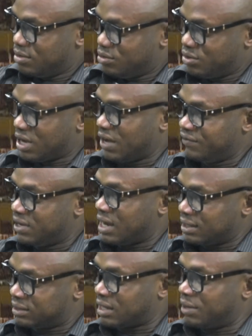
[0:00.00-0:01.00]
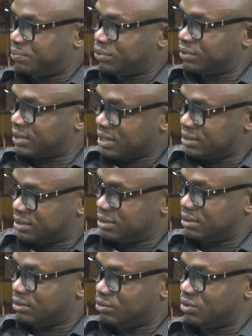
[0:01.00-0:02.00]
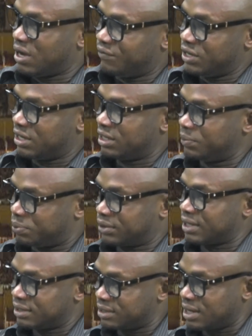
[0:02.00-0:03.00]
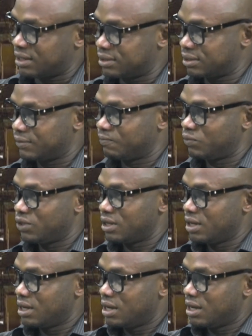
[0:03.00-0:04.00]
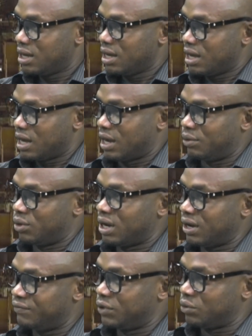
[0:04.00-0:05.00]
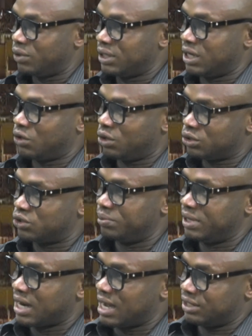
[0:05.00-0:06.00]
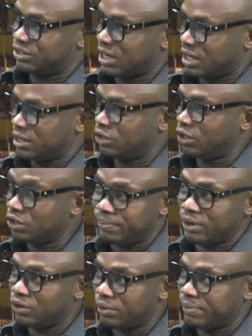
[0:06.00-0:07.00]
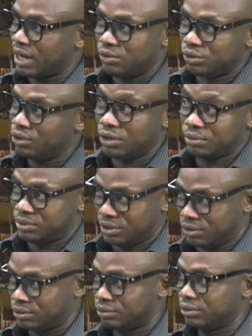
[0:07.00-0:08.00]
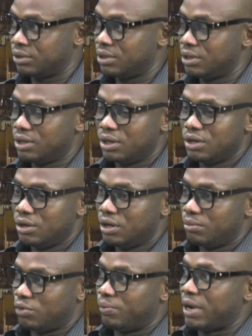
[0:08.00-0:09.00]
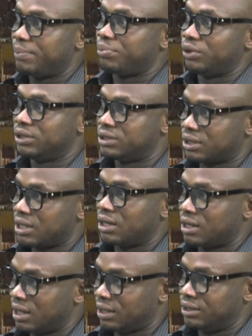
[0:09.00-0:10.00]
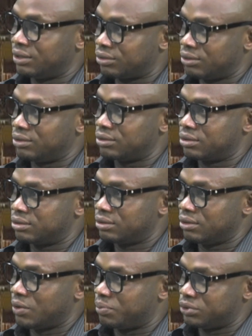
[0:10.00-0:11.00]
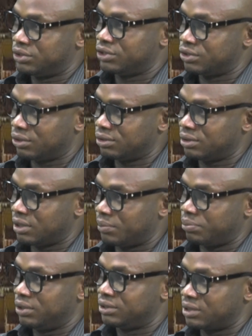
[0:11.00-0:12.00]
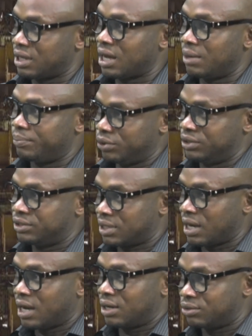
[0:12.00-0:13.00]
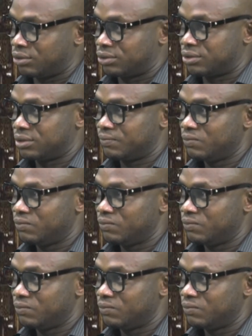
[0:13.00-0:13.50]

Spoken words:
We have the anti-protest, we have the real protesters, and we have the one that are also being hijacked, not by hoodlums alone, but by political gladiators, opposition, and political actors.